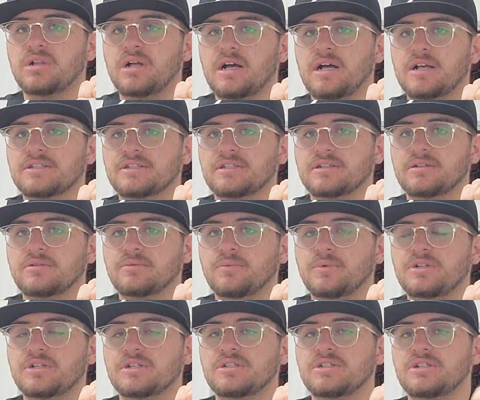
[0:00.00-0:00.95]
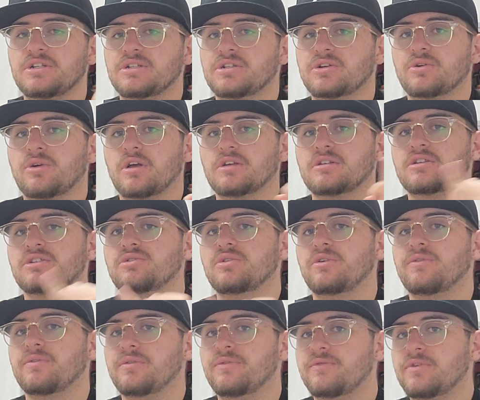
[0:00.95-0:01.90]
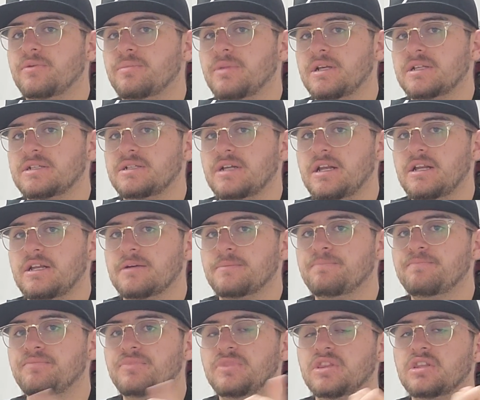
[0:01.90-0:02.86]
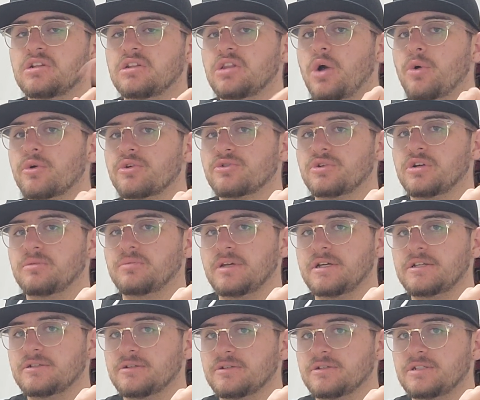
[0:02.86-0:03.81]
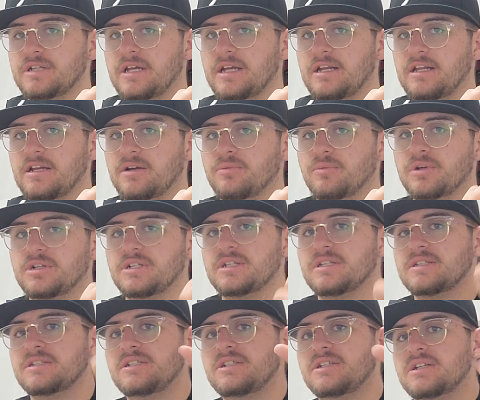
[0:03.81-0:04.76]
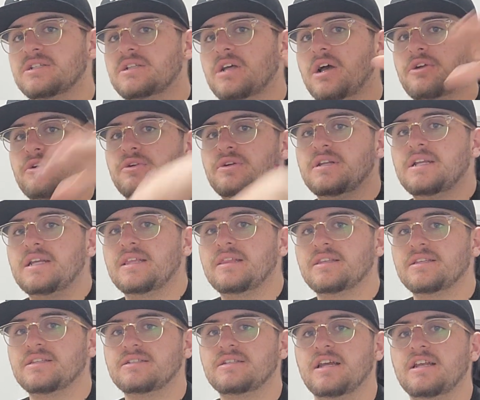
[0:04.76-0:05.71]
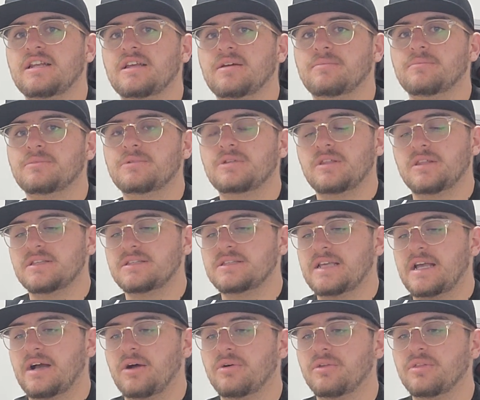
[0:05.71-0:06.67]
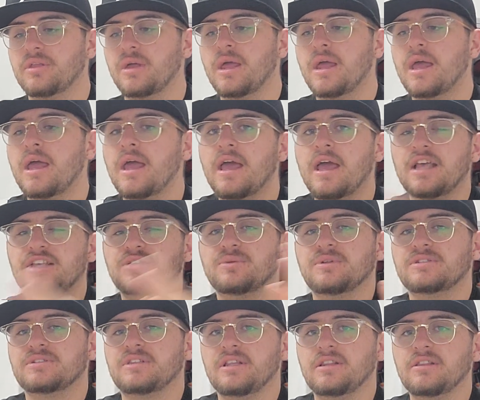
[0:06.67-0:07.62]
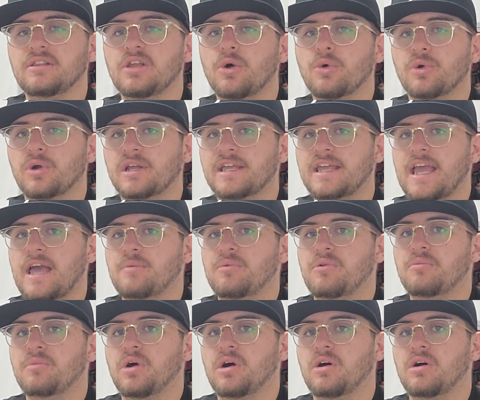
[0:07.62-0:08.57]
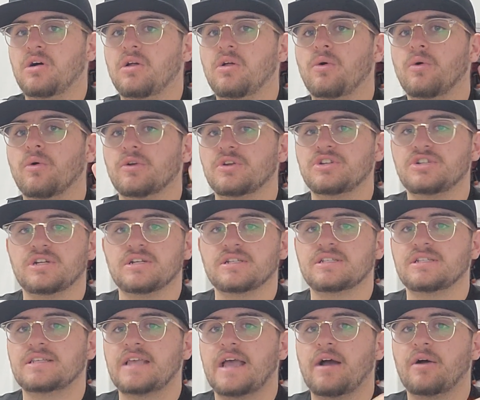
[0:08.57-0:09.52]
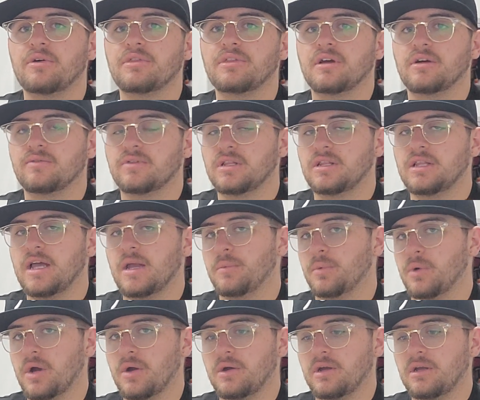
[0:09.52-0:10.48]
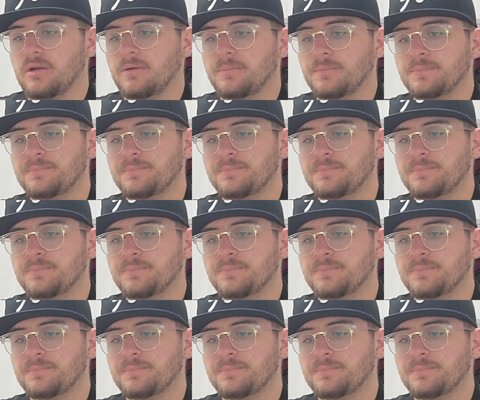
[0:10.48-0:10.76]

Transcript: Plaza, which is just across the street from the football stadium, the Lower Trailblazer Stadium, which is just underneath the stadium to the south, as well as the Lower Encampment Mall, or just south of the library.